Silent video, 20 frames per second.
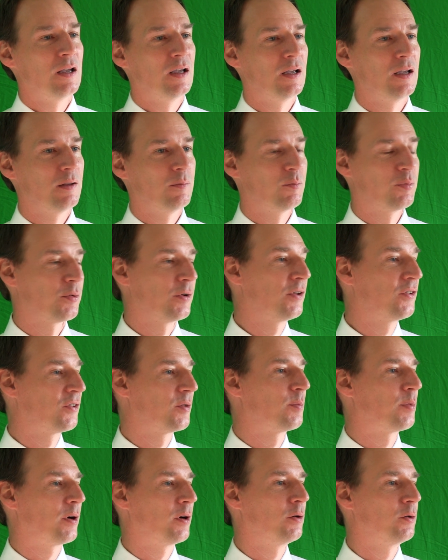it
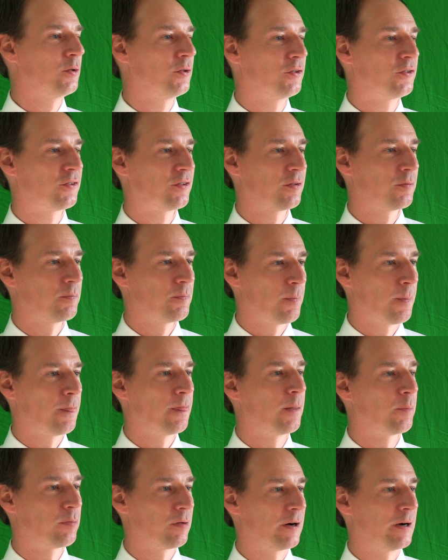presupposed
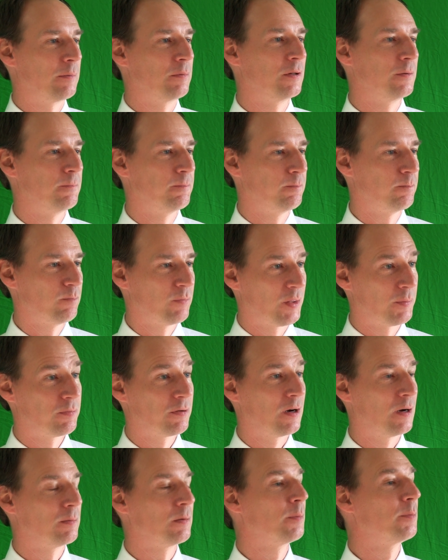the problem. The
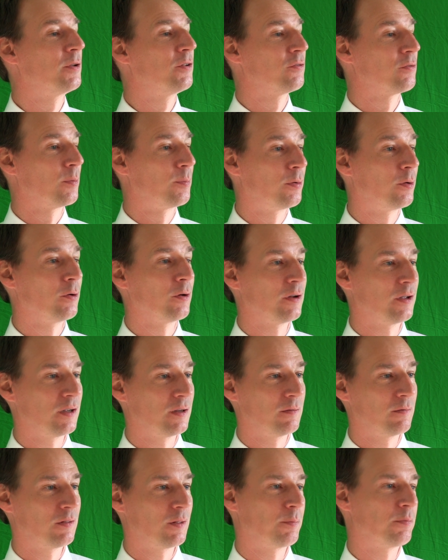problem is reporting,
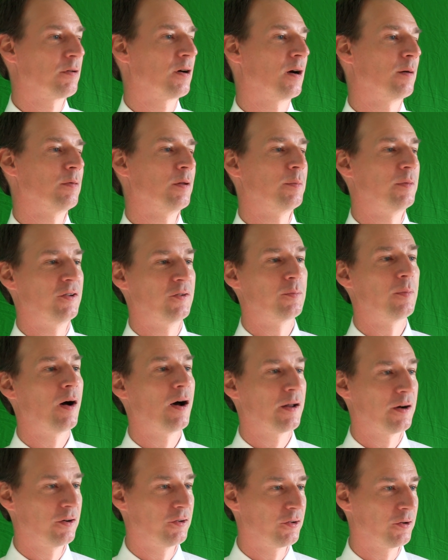the problem is
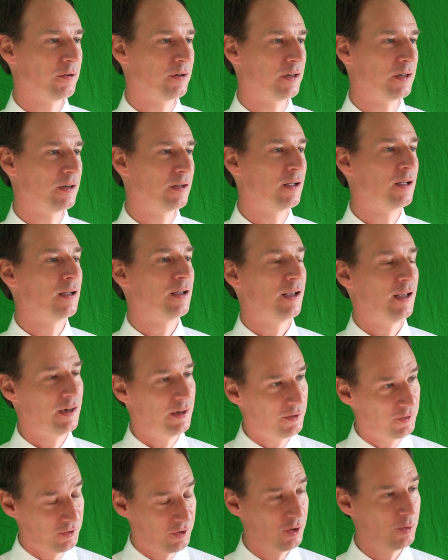monitoring, and
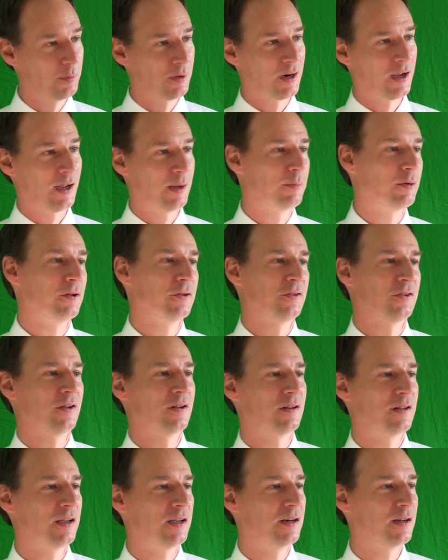it's human eyeballs on
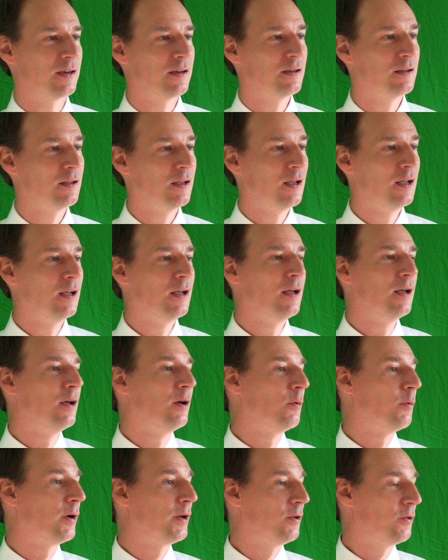data.
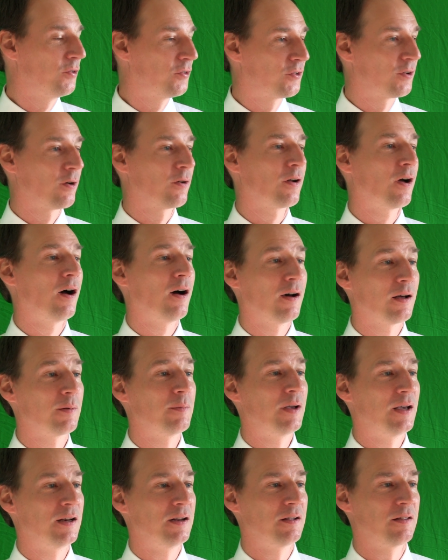When you start
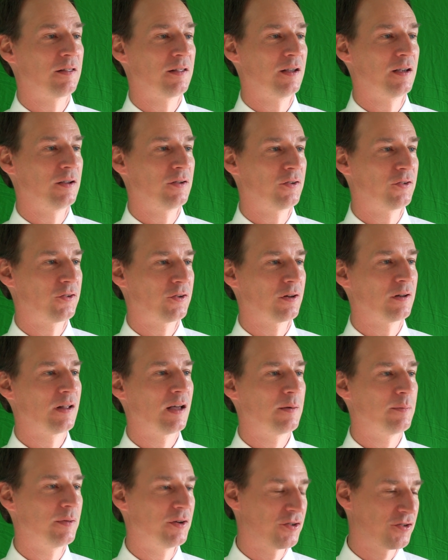automating things to
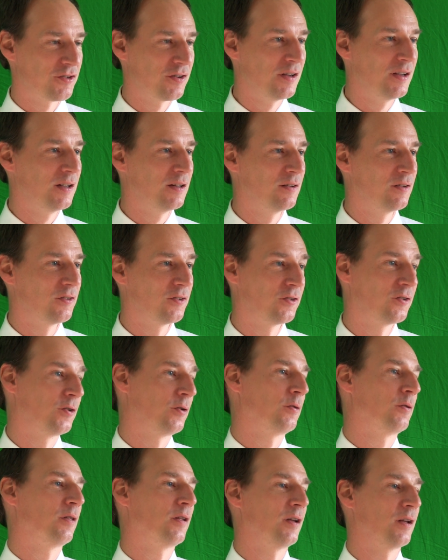let machines
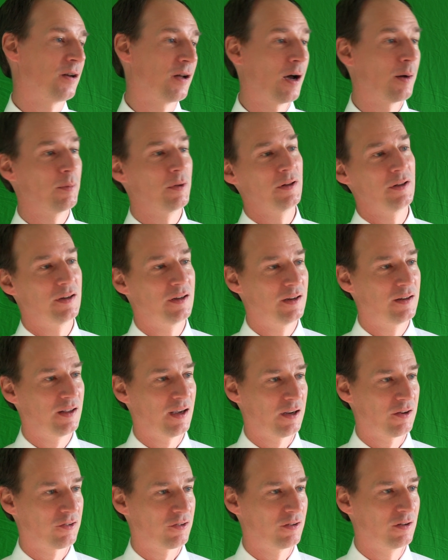do the anomaly
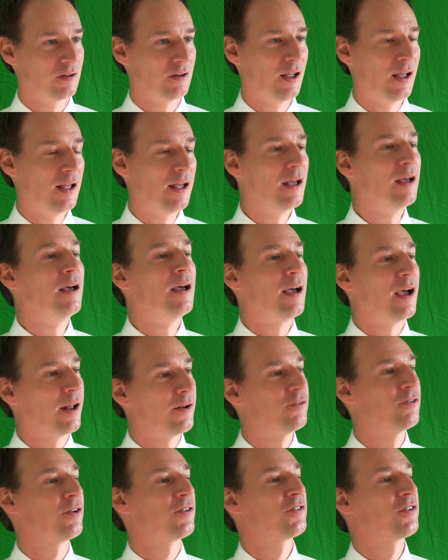detection
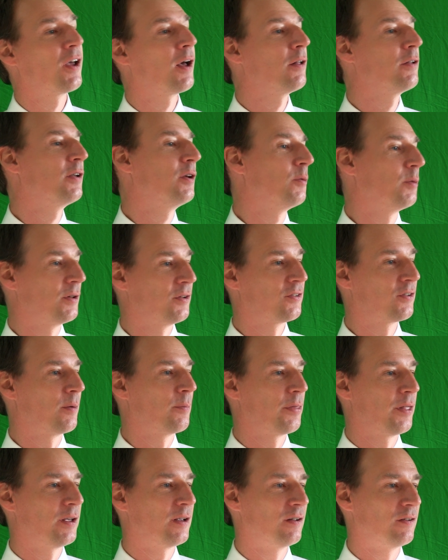and just tell you when
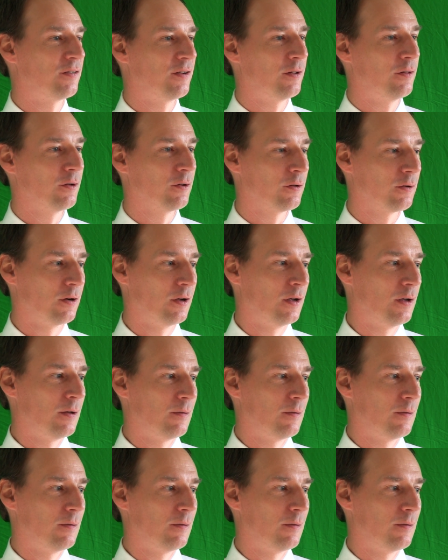something is either